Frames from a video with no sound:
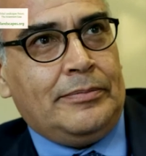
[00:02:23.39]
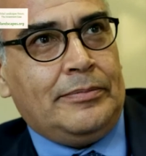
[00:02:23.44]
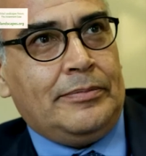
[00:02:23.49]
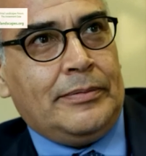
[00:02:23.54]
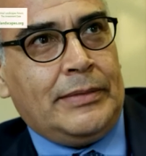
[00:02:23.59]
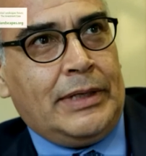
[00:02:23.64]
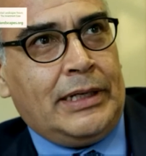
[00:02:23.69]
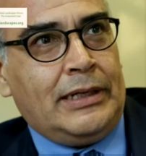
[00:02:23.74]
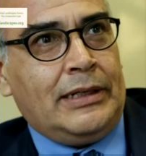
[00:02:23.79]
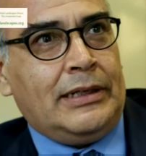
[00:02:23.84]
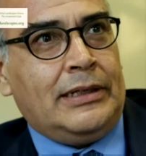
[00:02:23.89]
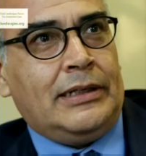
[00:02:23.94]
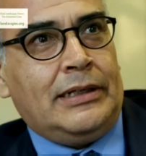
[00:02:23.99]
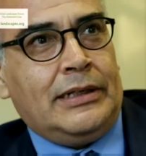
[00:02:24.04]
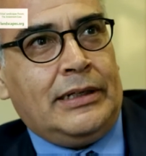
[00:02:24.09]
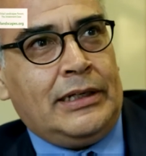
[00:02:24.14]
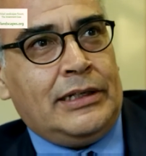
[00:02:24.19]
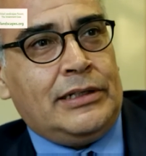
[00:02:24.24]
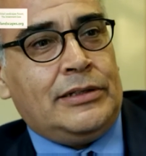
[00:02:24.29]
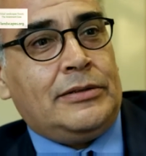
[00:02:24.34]
main
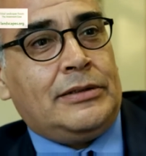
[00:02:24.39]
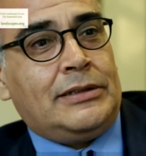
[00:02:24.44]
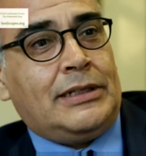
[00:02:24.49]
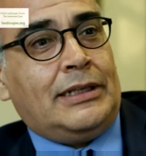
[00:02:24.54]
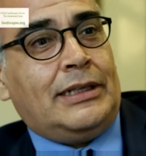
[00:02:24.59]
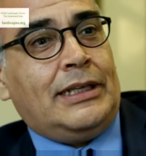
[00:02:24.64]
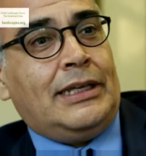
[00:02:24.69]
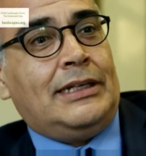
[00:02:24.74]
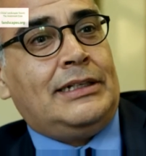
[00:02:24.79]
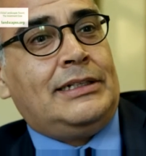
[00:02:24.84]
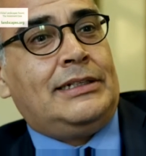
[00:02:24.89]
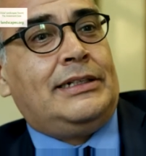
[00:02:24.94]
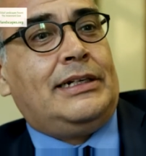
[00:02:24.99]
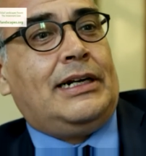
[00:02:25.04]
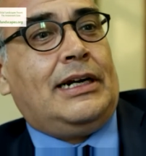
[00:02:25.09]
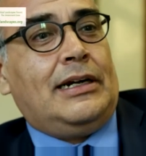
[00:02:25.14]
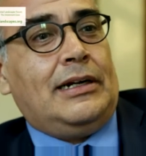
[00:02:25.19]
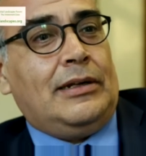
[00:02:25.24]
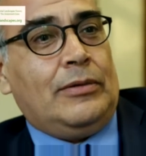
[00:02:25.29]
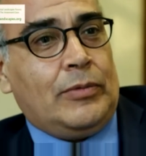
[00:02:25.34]
issues that they are
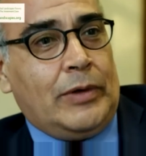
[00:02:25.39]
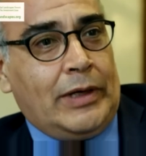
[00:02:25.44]
struggling